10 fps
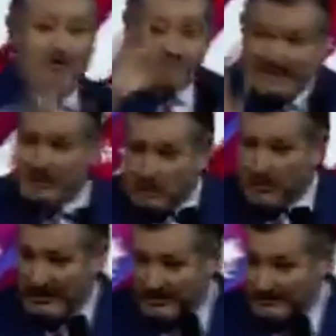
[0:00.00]

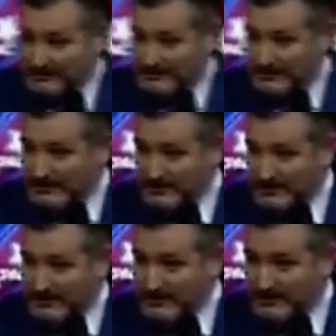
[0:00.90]
Bitcoin.
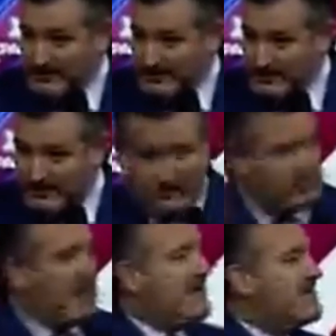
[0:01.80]
The
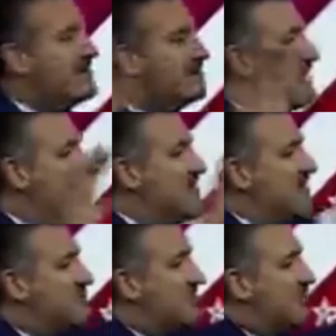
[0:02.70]
Chinese
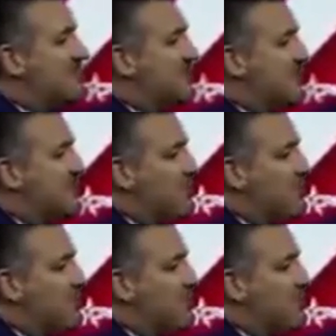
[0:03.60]
communists and Elizabeth